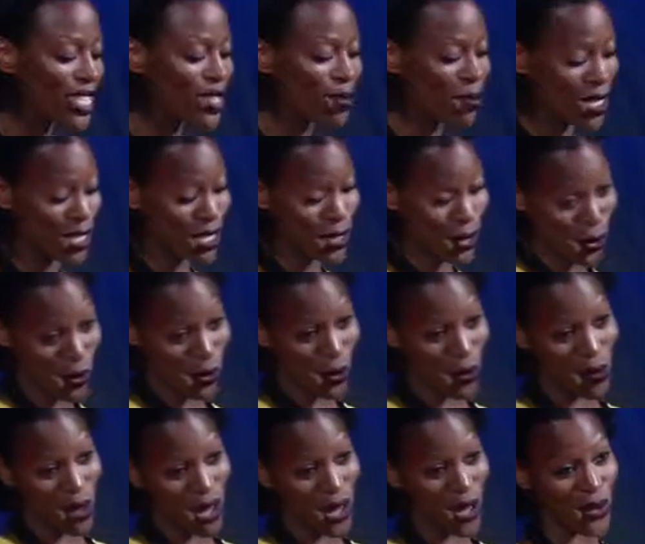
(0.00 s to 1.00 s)
speaks
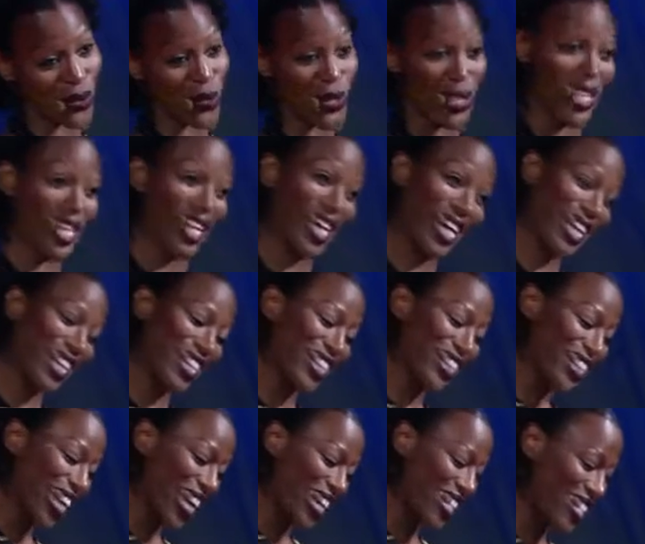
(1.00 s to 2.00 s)
Yoruba with an
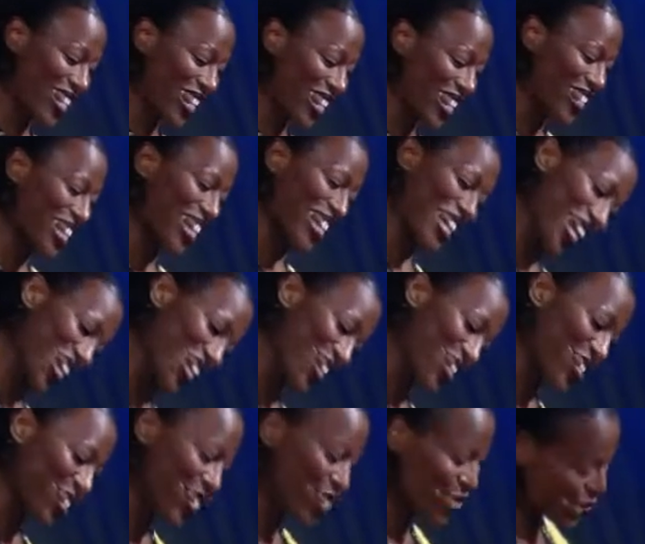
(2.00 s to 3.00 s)
English accent and
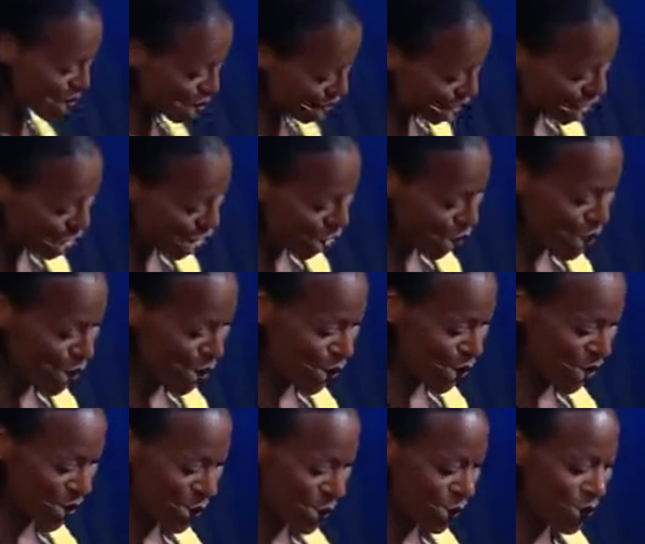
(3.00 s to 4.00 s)
English with a German
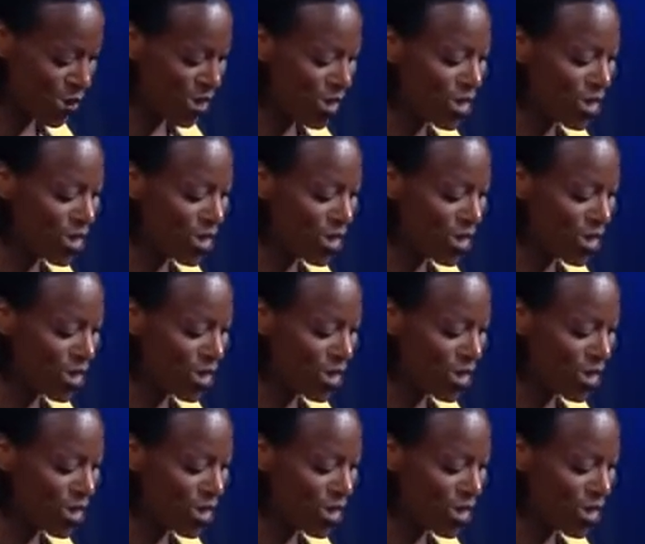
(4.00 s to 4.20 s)
one.